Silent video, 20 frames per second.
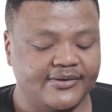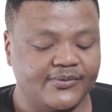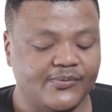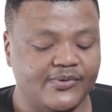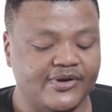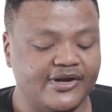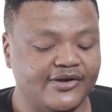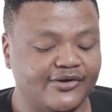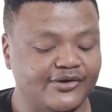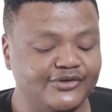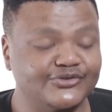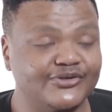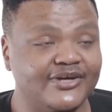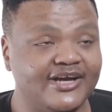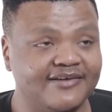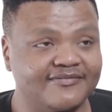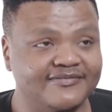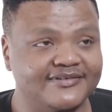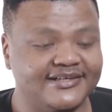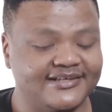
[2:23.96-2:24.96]
When I got to
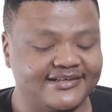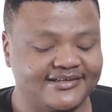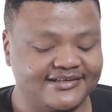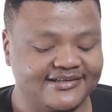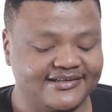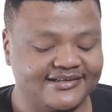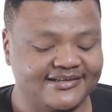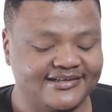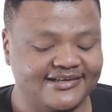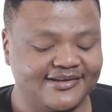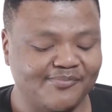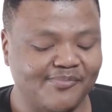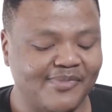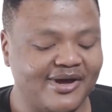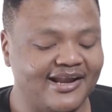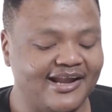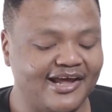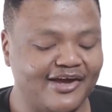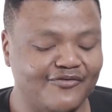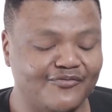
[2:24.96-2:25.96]
AFDA, my
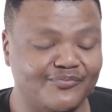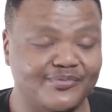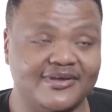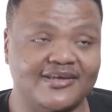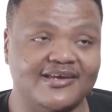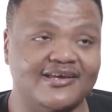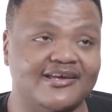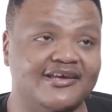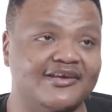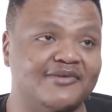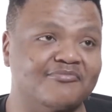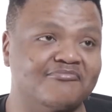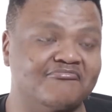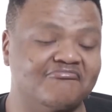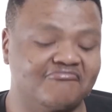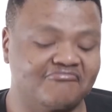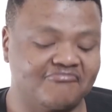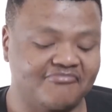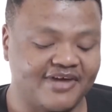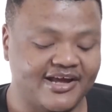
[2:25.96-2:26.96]
life became,
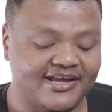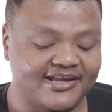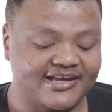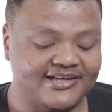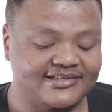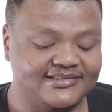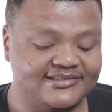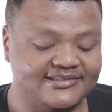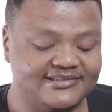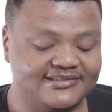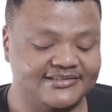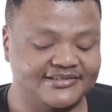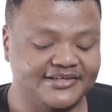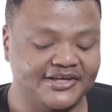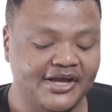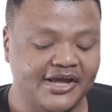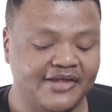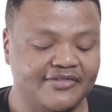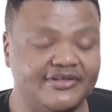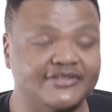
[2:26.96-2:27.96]
I guess,
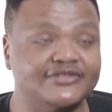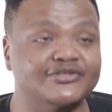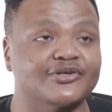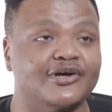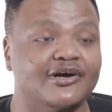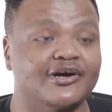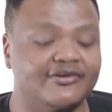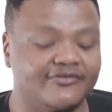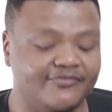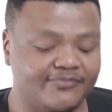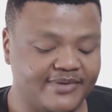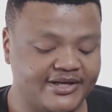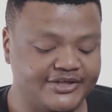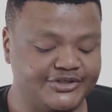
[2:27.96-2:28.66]
the start of my